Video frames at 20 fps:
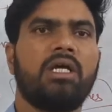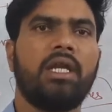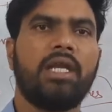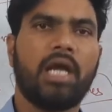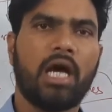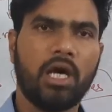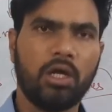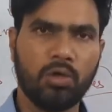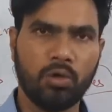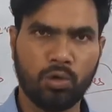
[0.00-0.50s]

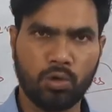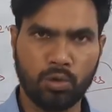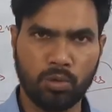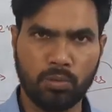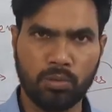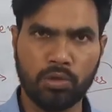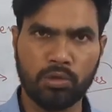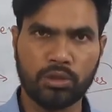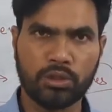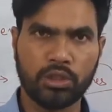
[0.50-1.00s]
nano
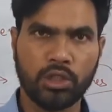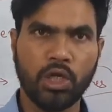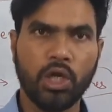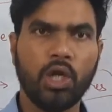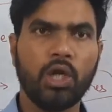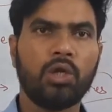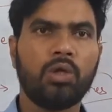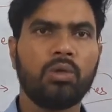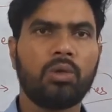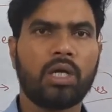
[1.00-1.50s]
robots
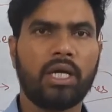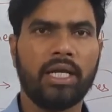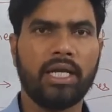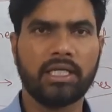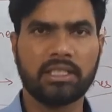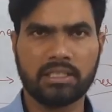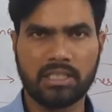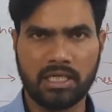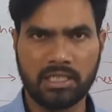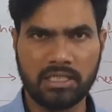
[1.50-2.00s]
to
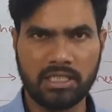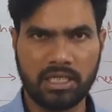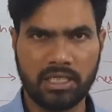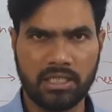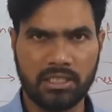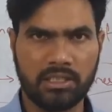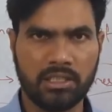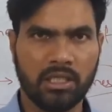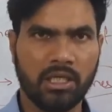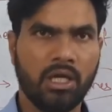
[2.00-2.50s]
conduct
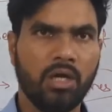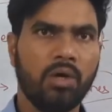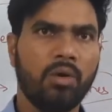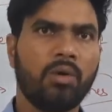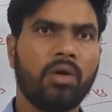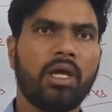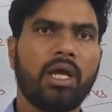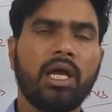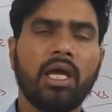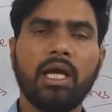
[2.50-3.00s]
surgeries.
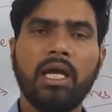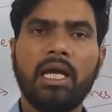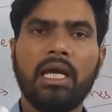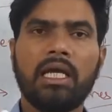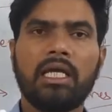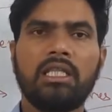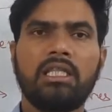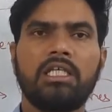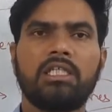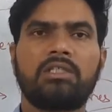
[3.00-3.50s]
Okay,
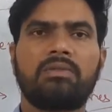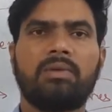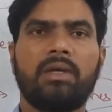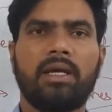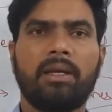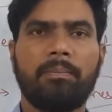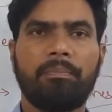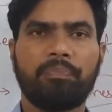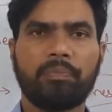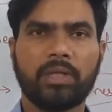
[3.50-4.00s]
in this
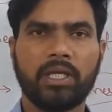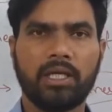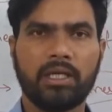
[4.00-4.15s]
way